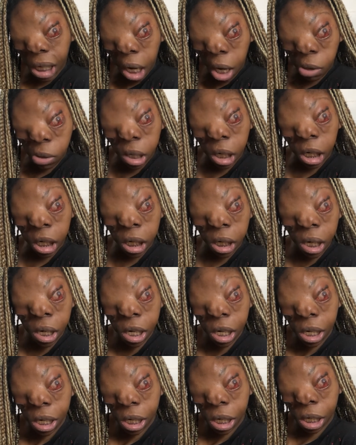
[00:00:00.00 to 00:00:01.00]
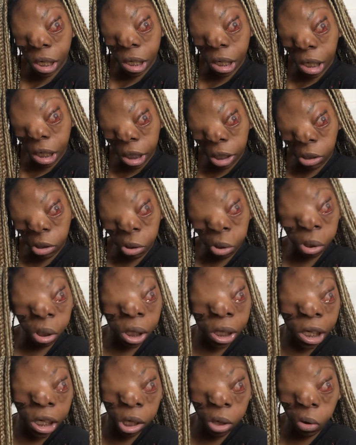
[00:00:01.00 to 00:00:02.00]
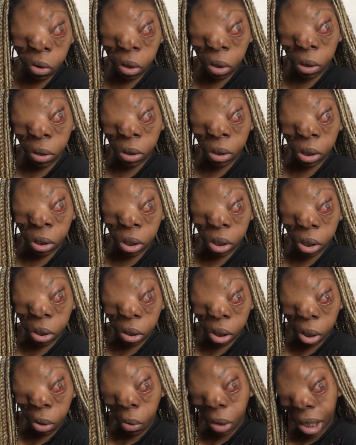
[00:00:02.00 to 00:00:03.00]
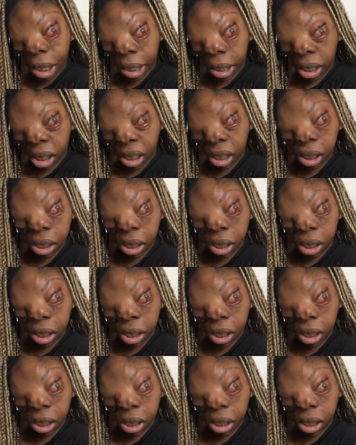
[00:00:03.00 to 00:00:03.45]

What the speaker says: how I check the state of the toilet.